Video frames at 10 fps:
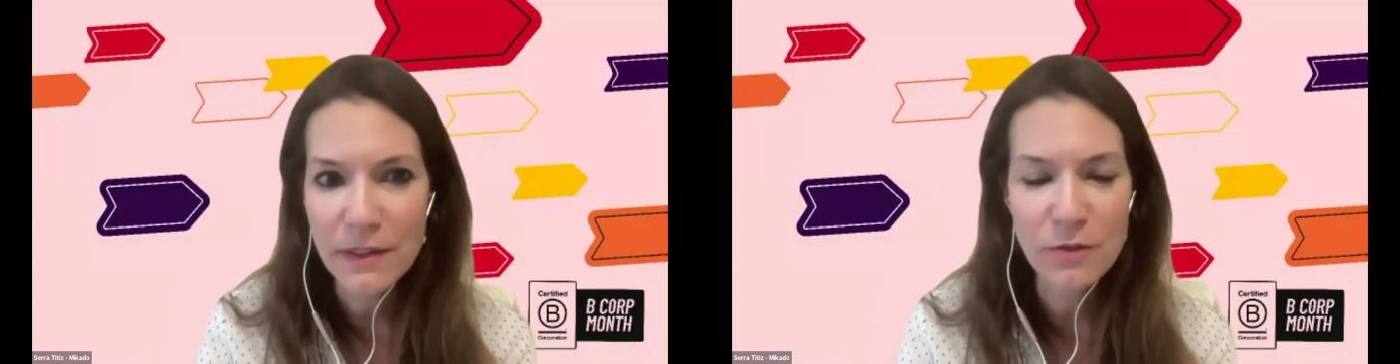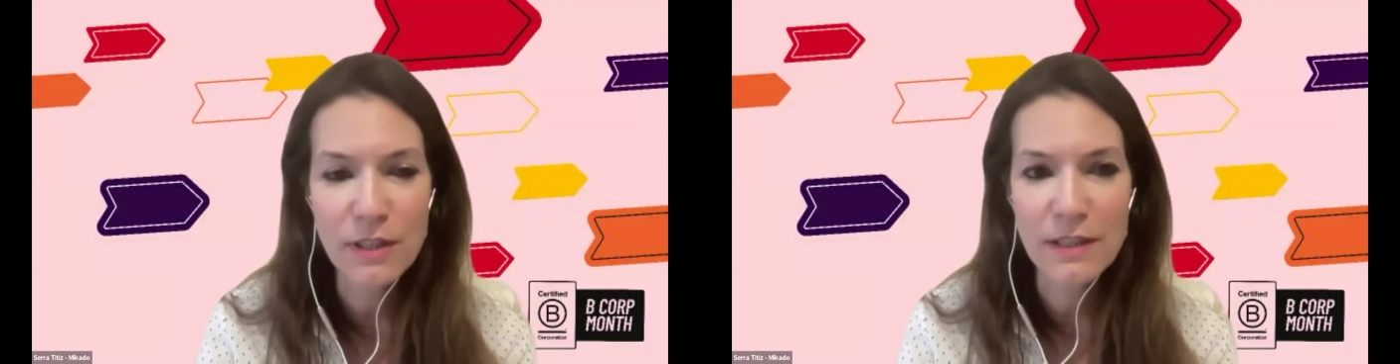
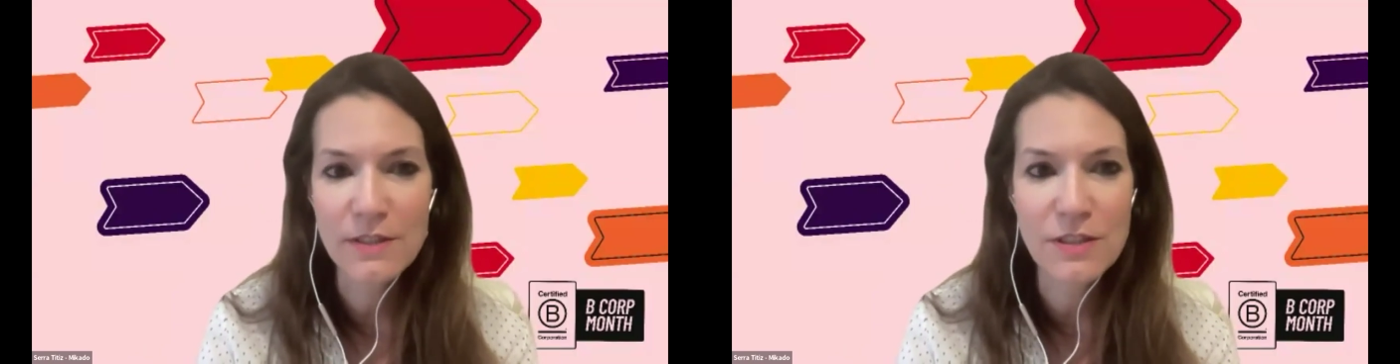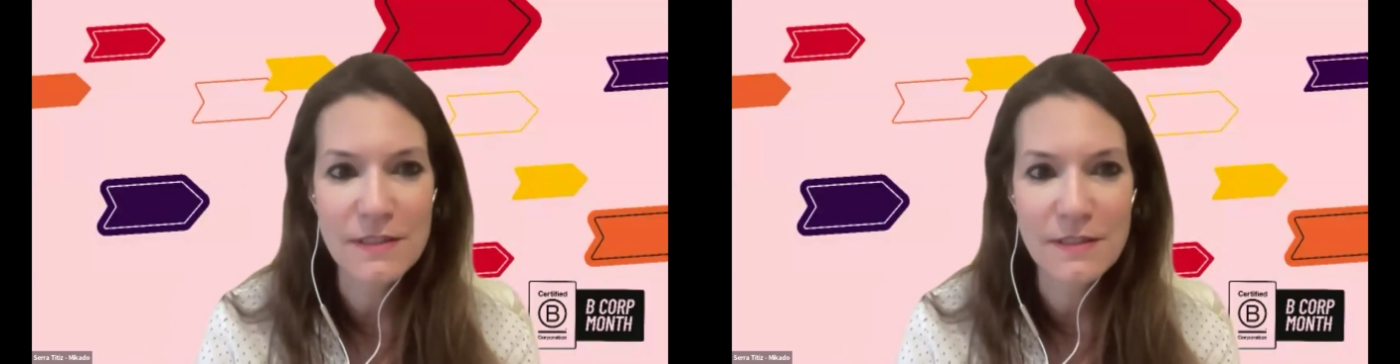You can
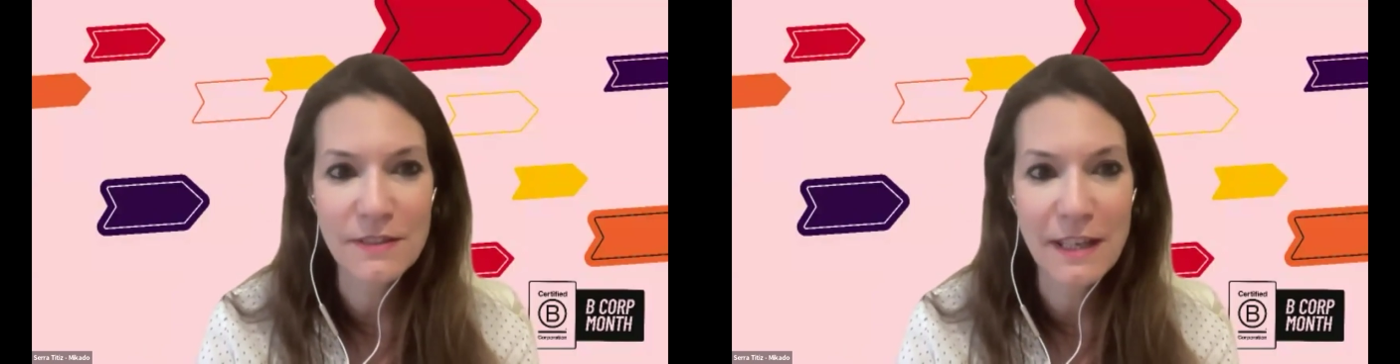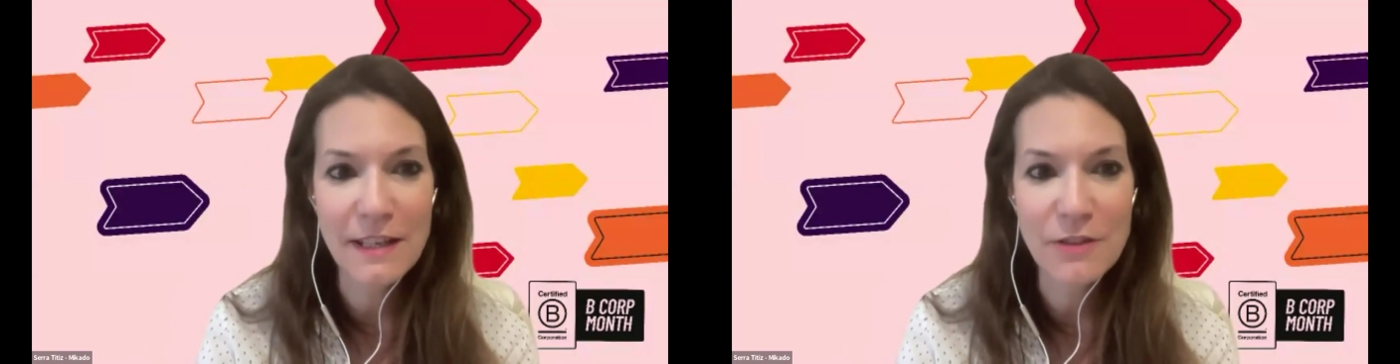just
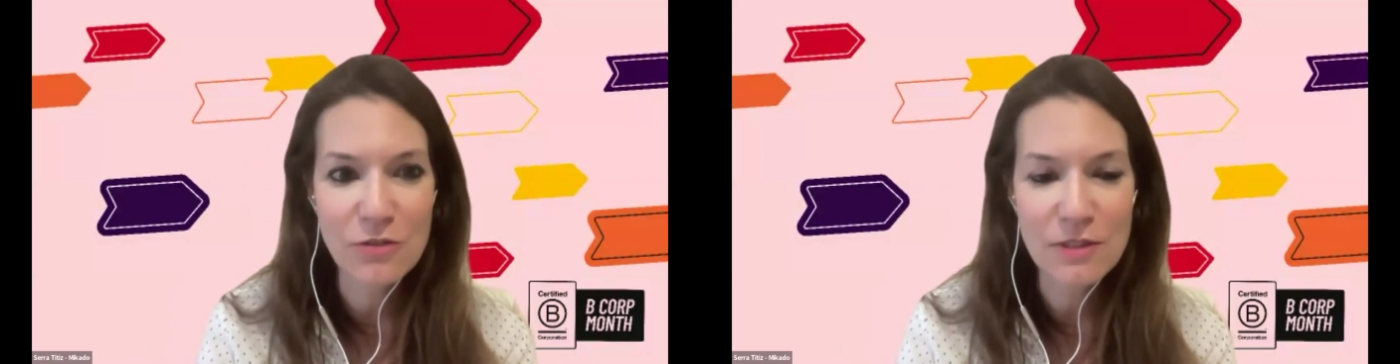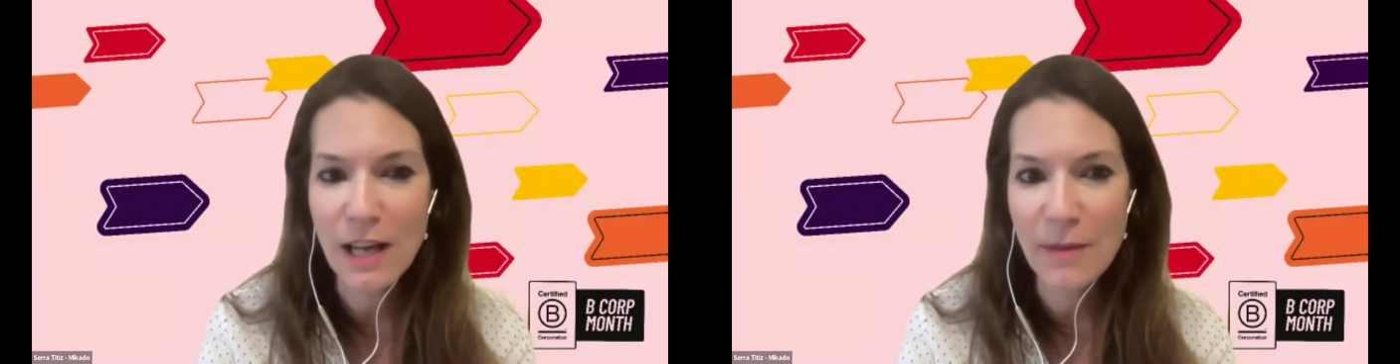take
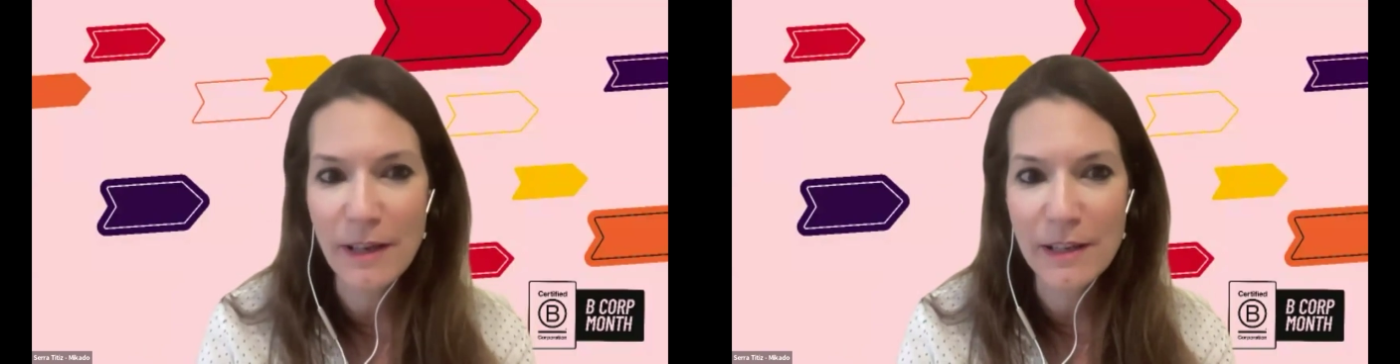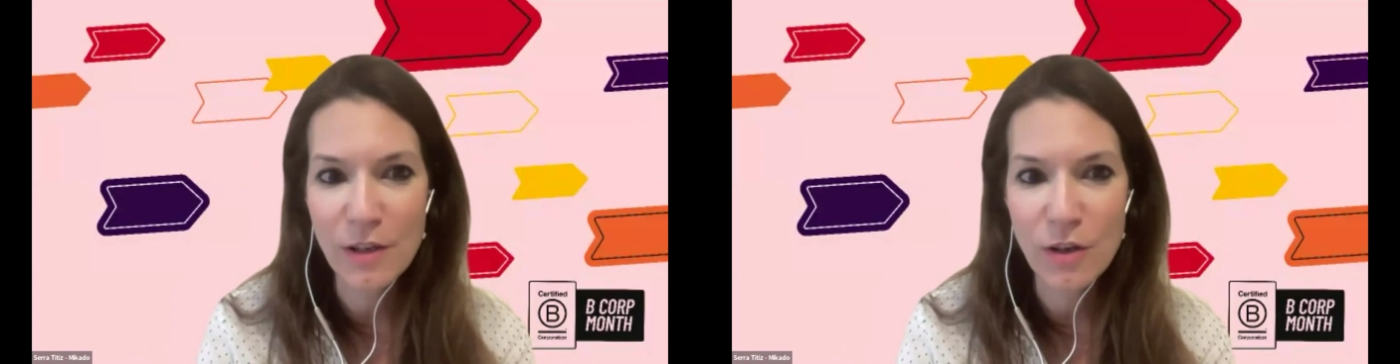your time
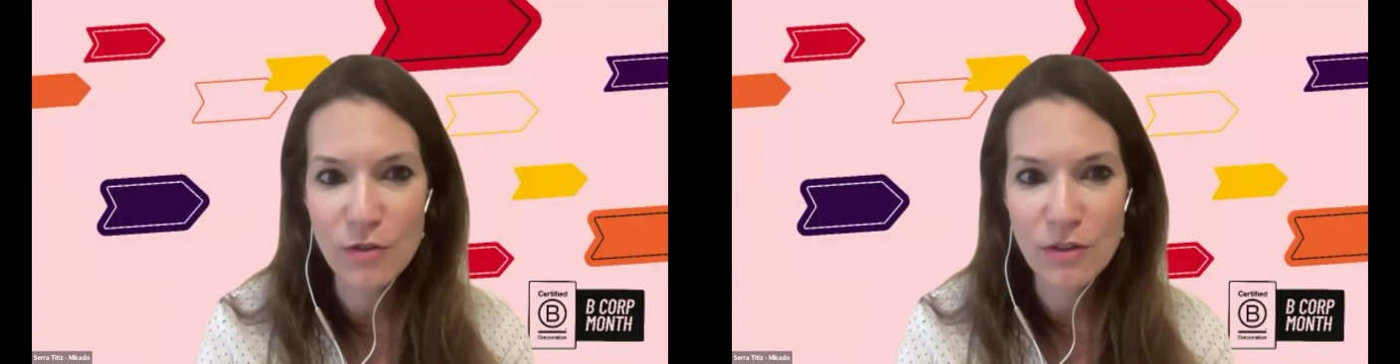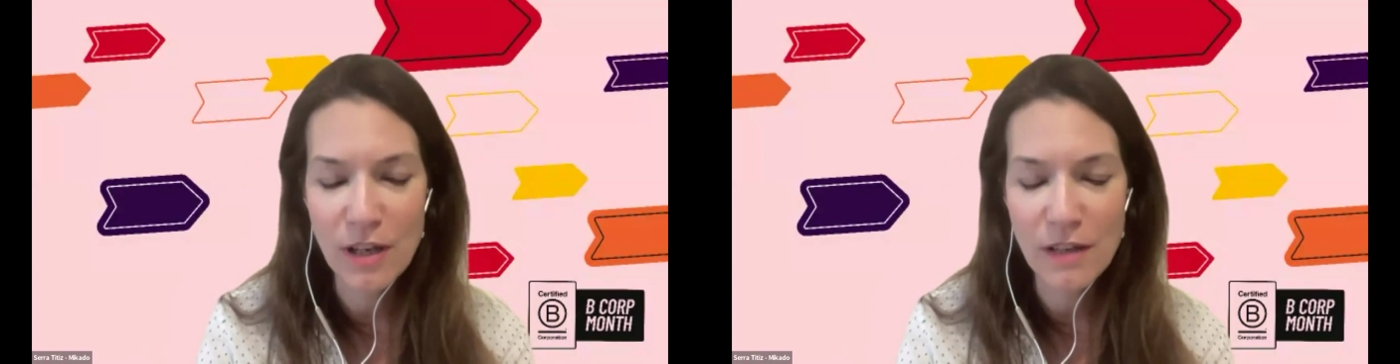and
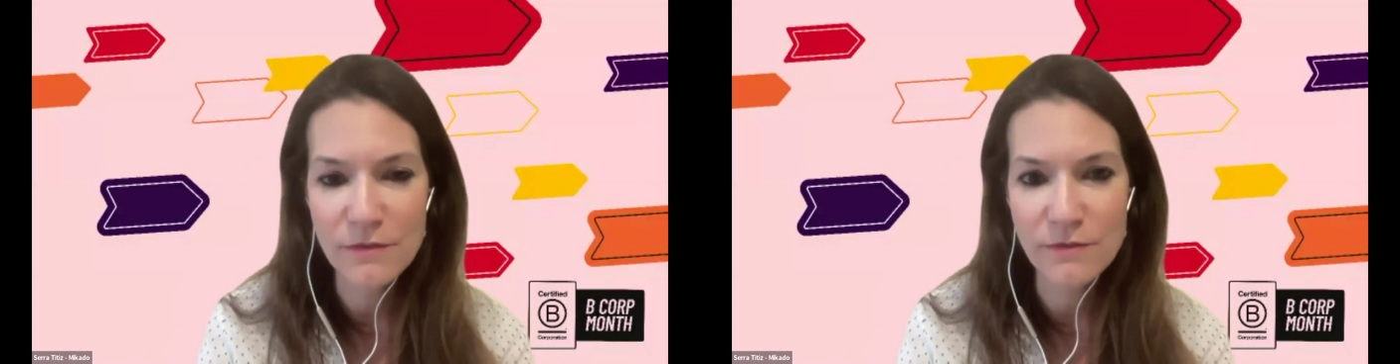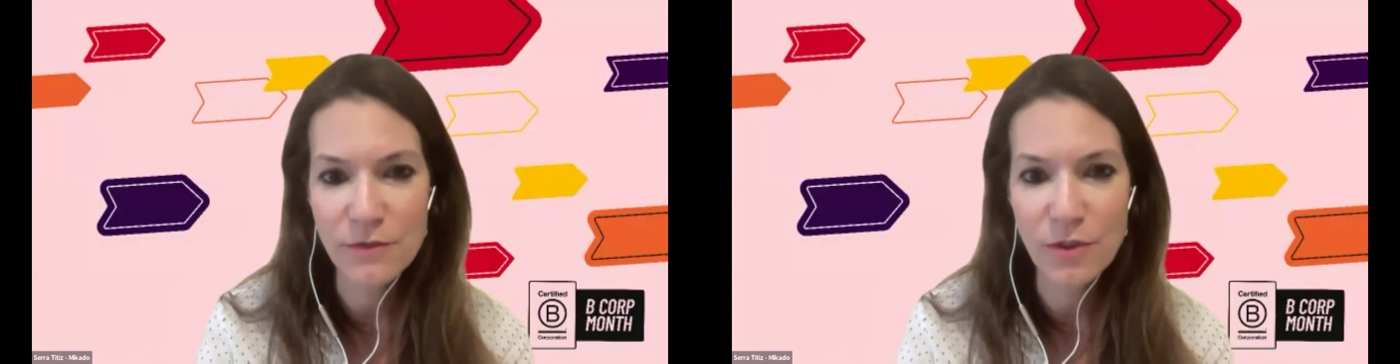learn
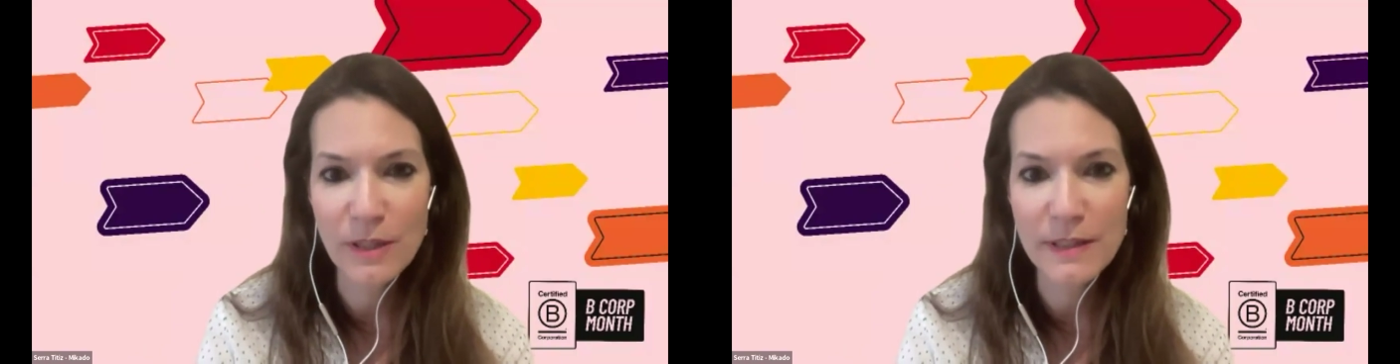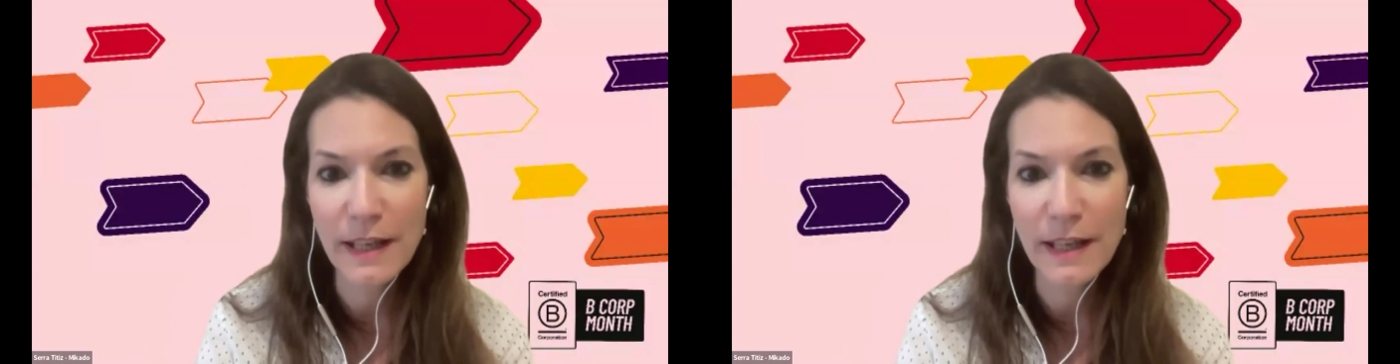from it.